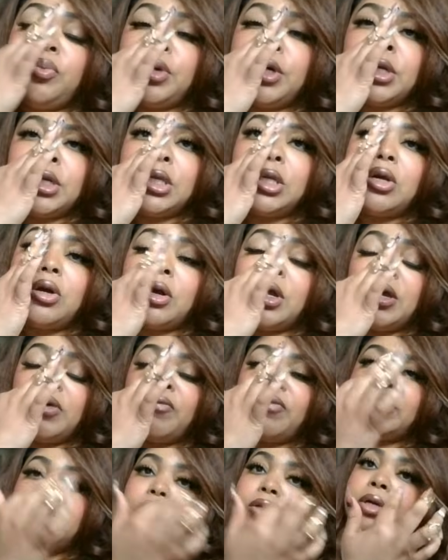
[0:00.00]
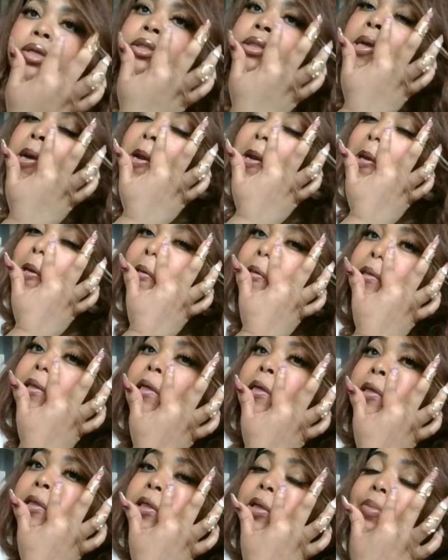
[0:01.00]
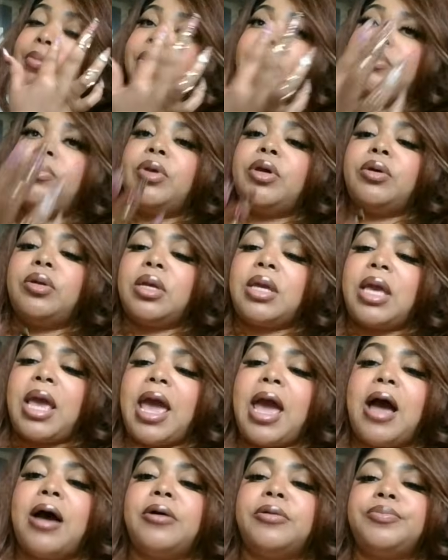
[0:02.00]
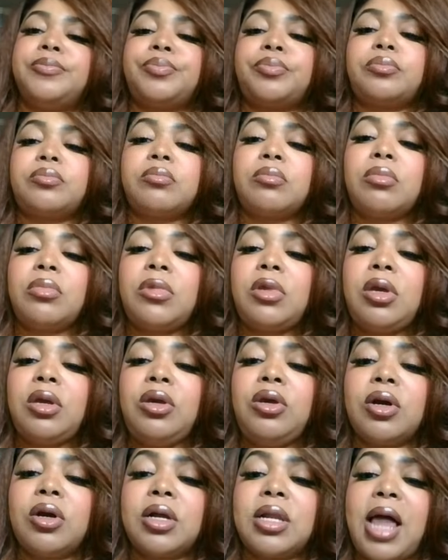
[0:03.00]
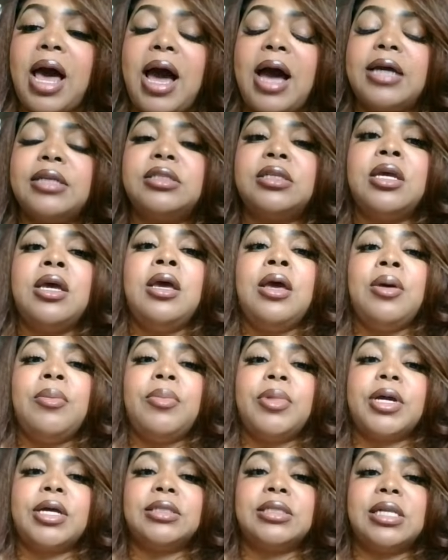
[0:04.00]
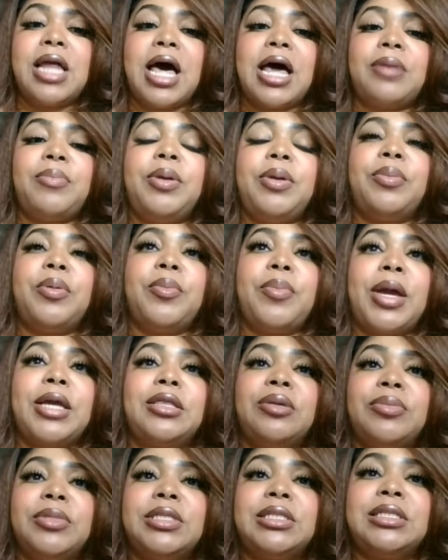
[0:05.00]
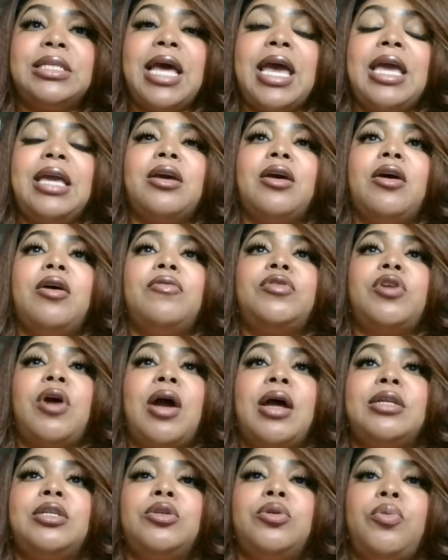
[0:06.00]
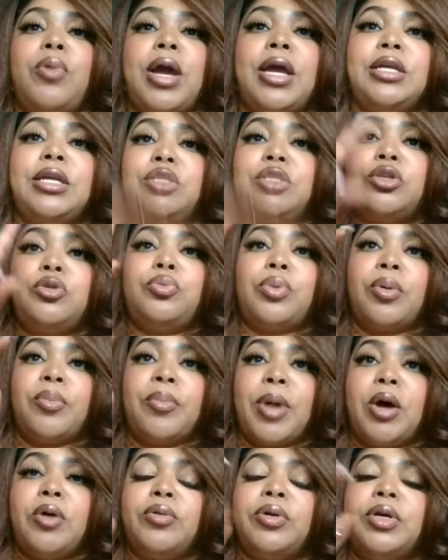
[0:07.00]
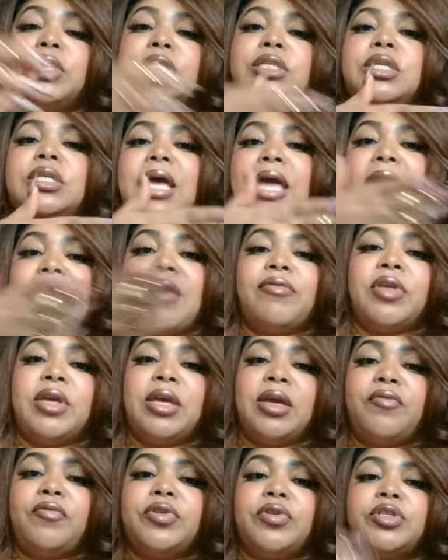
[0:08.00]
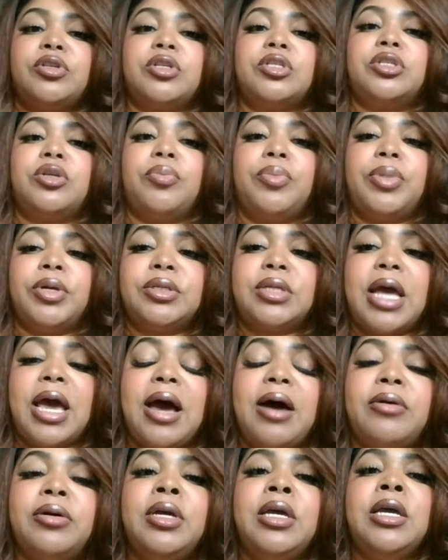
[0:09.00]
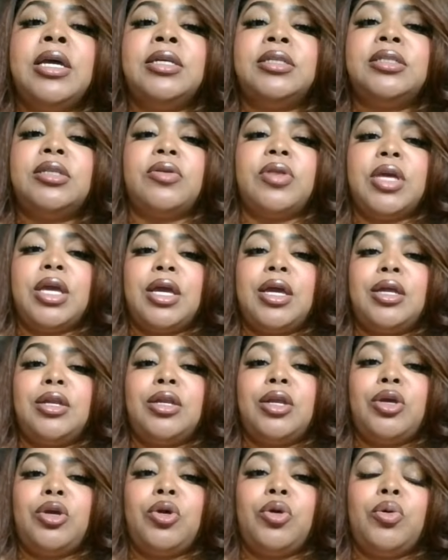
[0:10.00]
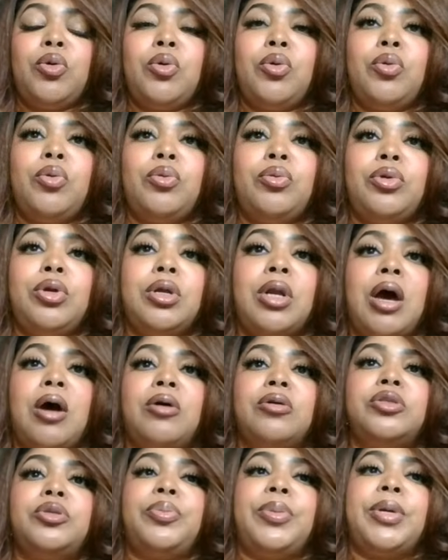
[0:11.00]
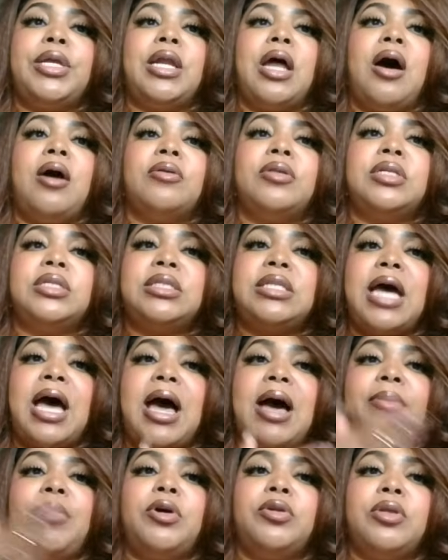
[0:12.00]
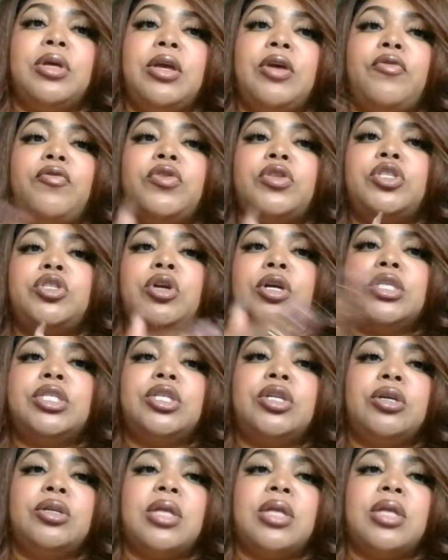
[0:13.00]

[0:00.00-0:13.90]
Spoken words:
your infrastructure. You still should be building out your clients, because a lot of people make the mistake of trying to wait to promote until they have the infrastructure built out. So then you spend all this time on the infrastructure, the